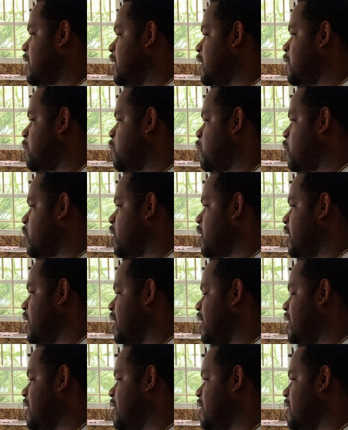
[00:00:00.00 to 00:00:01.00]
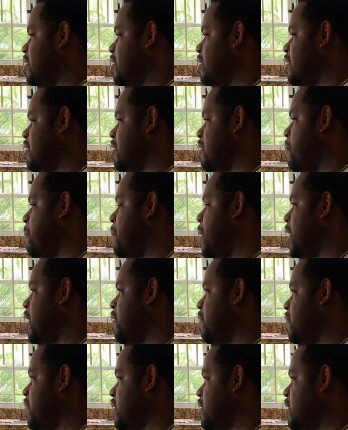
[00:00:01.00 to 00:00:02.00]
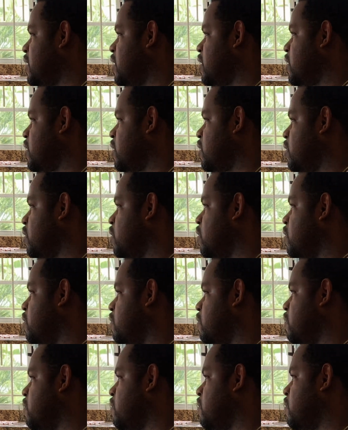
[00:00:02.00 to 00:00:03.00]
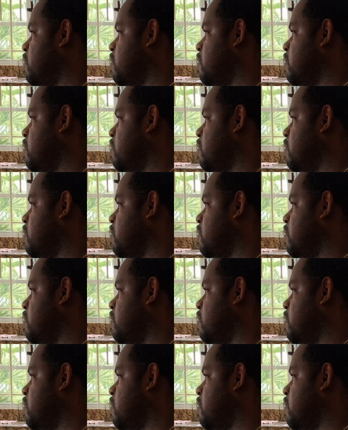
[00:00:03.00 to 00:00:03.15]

little one is the manifestation of